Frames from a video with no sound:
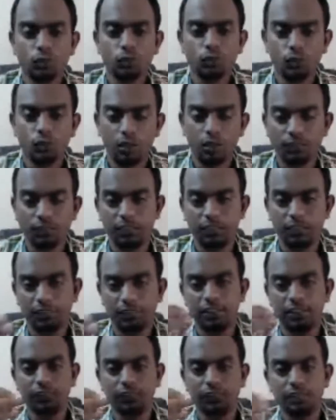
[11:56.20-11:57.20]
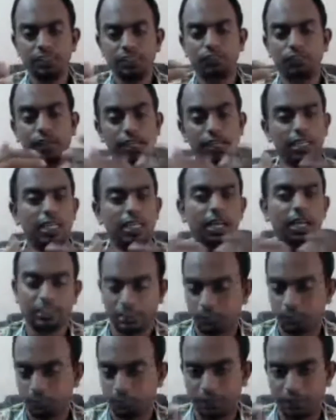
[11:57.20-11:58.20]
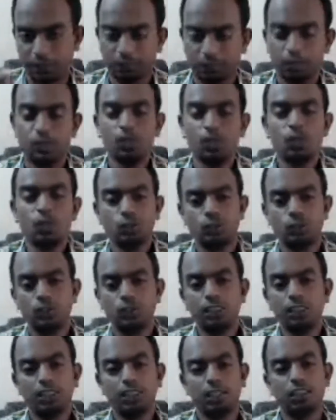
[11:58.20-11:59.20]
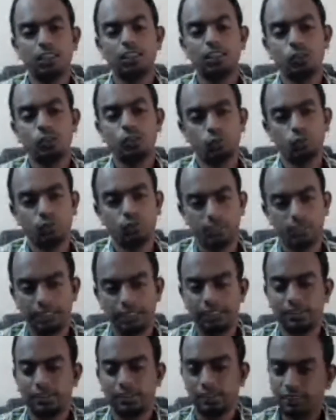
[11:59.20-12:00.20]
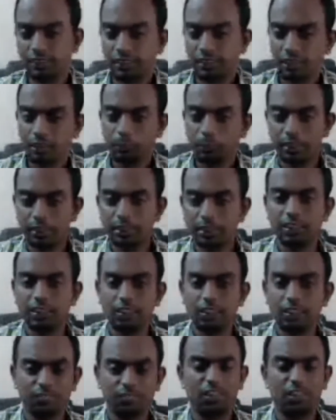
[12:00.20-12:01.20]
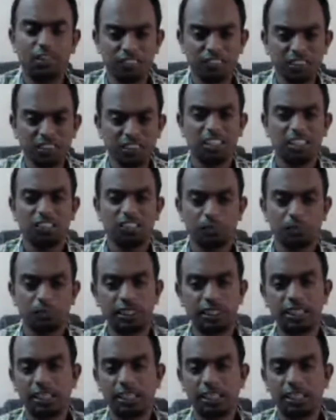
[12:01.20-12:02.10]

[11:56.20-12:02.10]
also one of the definition which is widely accepted. So these are the two things. These are the basic of definition of big